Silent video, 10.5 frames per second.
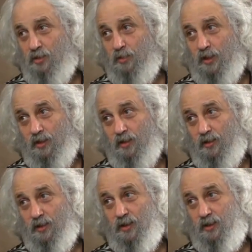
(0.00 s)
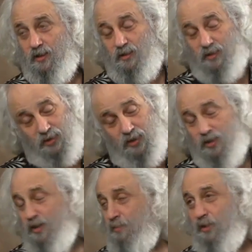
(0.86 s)
player, and this
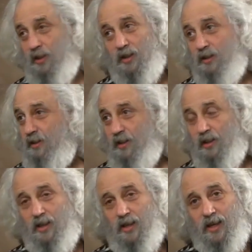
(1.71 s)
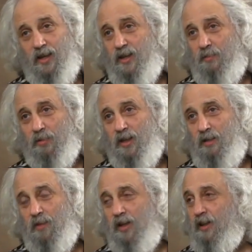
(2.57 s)
guitar player, and they
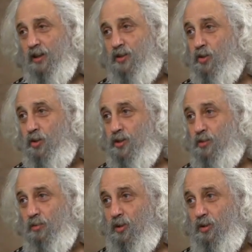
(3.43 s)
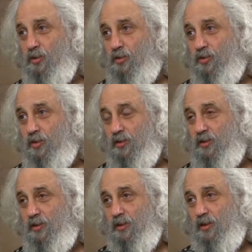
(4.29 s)
played "My Little Georgia Rose,"
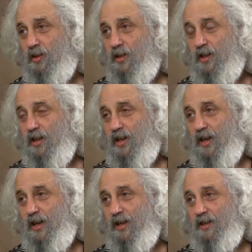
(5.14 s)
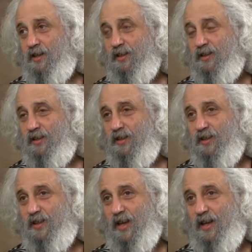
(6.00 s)
and
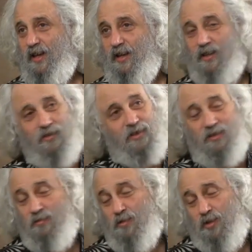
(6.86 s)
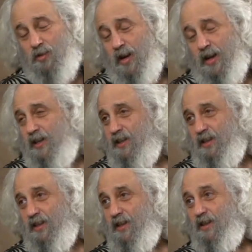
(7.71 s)
it was great.
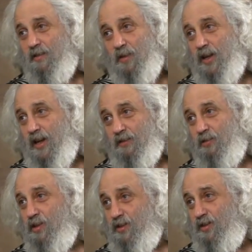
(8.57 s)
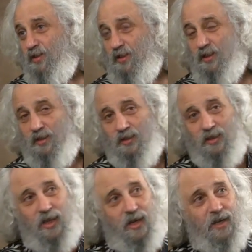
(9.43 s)
But afterwards, the
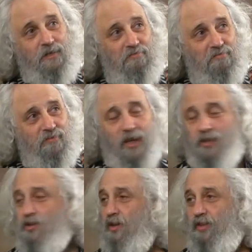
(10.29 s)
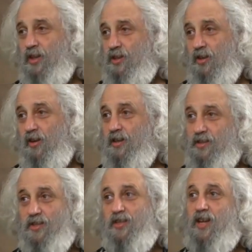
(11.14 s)
guy takes off the guitar. He
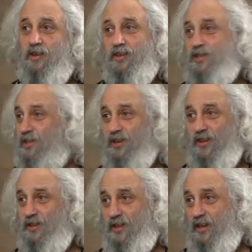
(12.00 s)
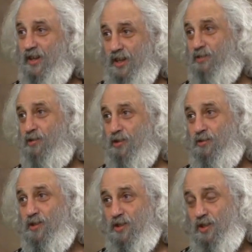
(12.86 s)
says, "Now the star," and he
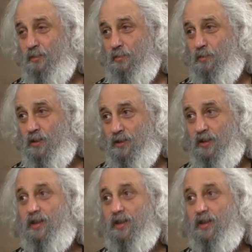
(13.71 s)
introduces Jimmy Martin.